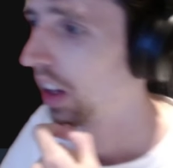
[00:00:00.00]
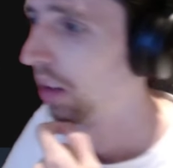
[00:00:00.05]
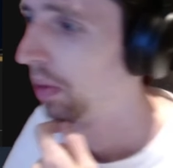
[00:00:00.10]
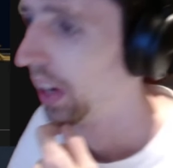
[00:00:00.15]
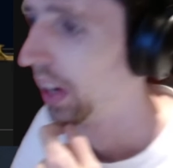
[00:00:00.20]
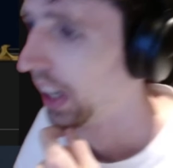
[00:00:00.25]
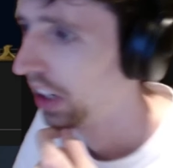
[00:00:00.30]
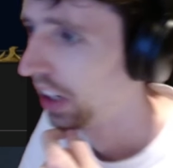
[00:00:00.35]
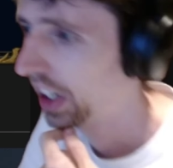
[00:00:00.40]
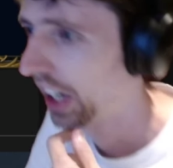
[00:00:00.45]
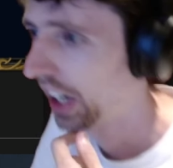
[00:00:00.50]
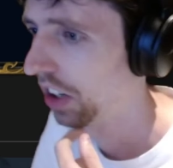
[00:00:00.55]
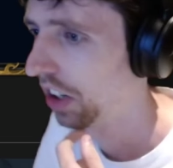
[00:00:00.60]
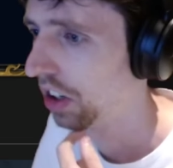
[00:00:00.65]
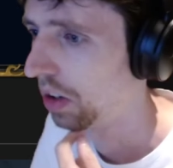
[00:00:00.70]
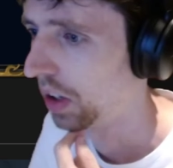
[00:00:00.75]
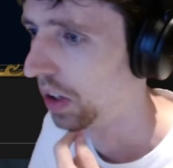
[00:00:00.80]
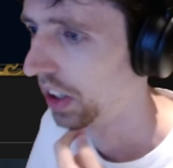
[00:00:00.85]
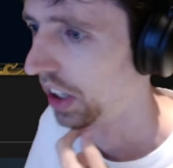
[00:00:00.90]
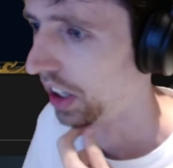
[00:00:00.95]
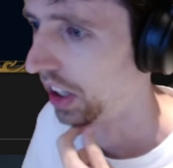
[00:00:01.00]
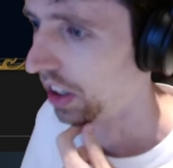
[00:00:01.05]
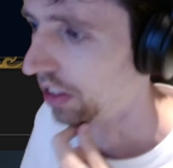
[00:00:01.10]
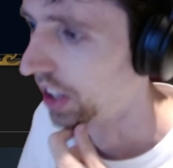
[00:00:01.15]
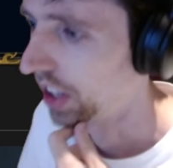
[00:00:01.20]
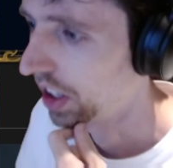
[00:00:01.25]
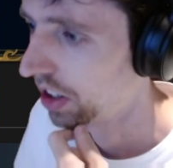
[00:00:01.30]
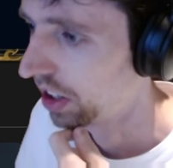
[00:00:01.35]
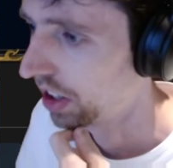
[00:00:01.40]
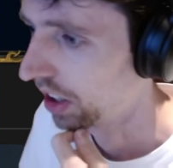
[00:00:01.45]
But I kind of don't want any of
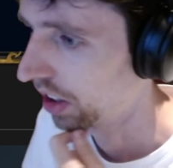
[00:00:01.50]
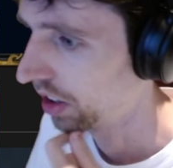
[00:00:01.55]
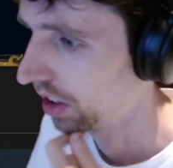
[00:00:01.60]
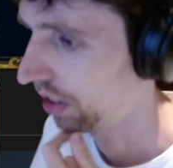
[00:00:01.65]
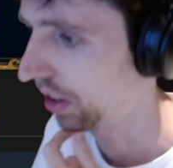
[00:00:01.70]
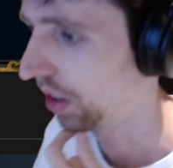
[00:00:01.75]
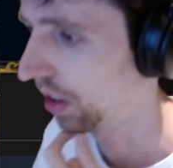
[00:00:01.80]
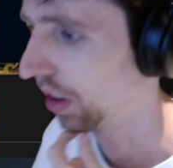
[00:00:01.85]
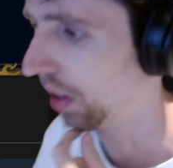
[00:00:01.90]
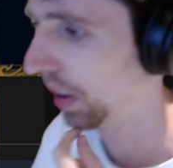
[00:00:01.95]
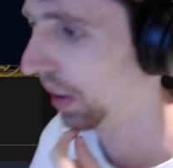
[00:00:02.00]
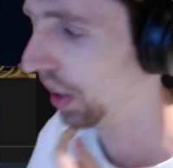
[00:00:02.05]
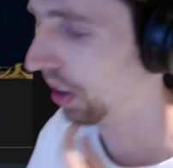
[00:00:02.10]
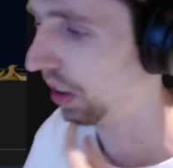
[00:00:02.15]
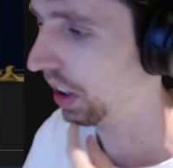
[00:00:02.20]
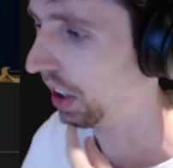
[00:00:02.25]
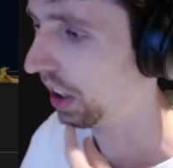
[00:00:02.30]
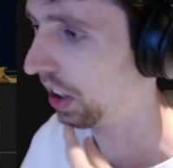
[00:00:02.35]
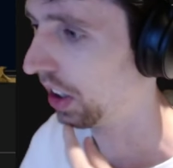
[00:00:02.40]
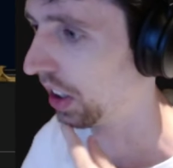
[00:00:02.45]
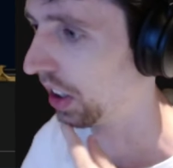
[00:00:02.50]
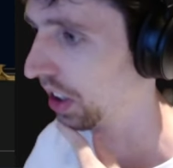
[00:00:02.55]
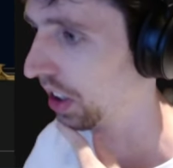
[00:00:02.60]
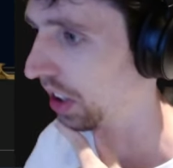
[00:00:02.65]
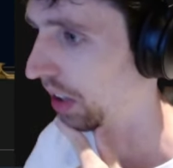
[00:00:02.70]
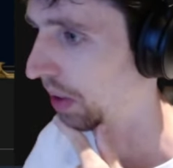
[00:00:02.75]
these things, if I'm going to be totally honest.